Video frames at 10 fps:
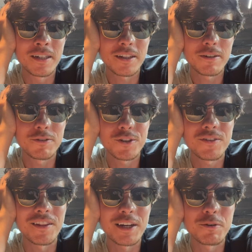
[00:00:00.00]
enclosure,
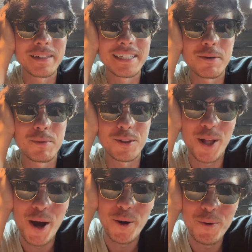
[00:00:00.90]
the link will be down
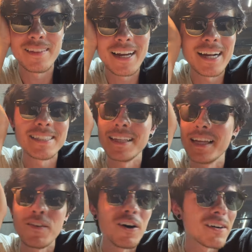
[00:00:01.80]
below. Like I said, they
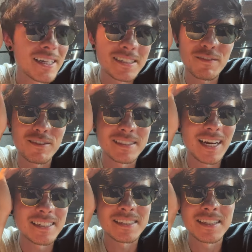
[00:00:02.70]
have all kinds of different
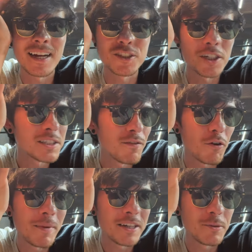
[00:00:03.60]
sizes, not just the
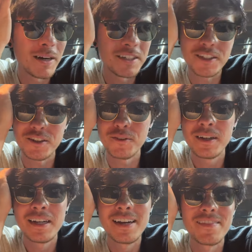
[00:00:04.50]
4x2x2.
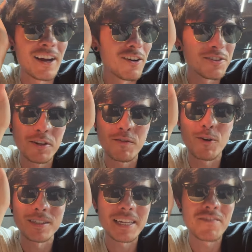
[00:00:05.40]
They also, of
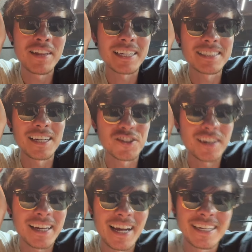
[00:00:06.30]
course, have the extension
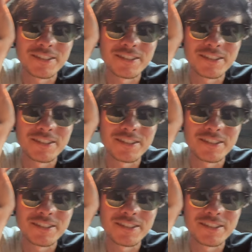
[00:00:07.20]
kit, as